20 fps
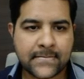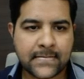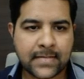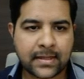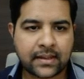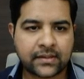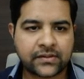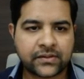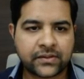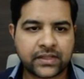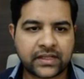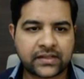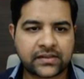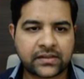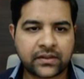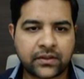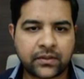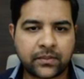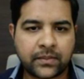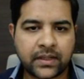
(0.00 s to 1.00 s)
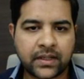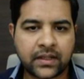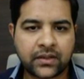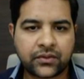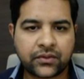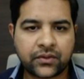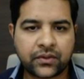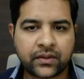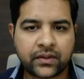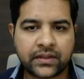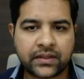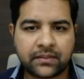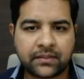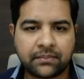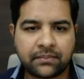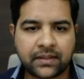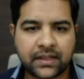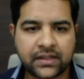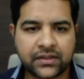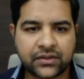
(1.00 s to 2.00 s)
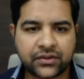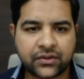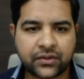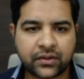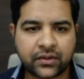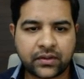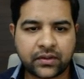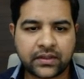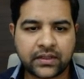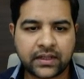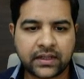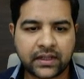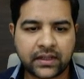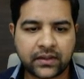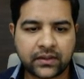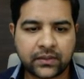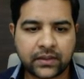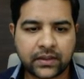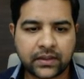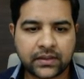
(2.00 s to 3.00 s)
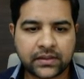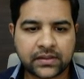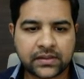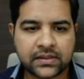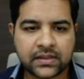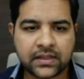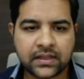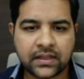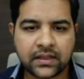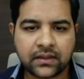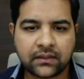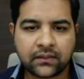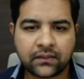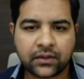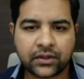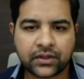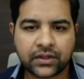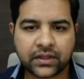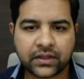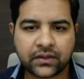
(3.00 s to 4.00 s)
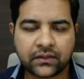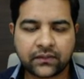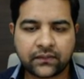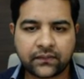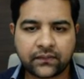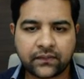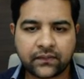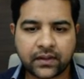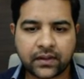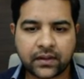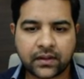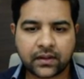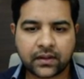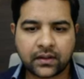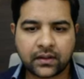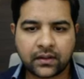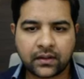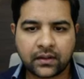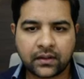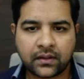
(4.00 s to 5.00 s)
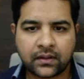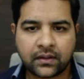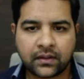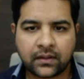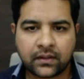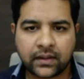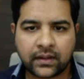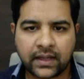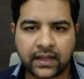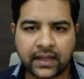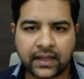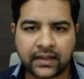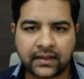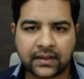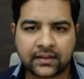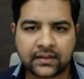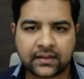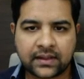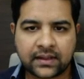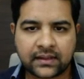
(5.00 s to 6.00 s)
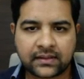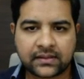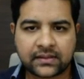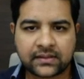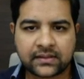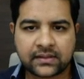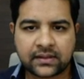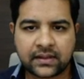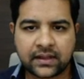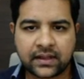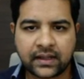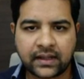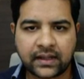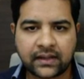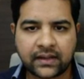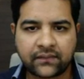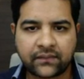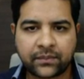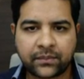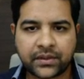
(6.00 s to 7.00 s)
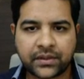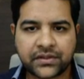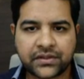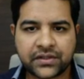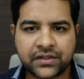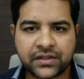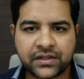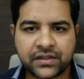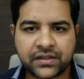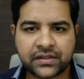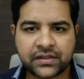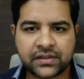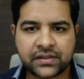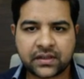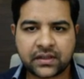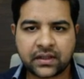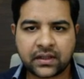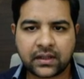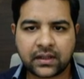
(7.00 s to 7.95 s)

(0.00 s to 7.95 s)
So that's the domain authority, page authority, and you can see what kind of anchor text they have purchased.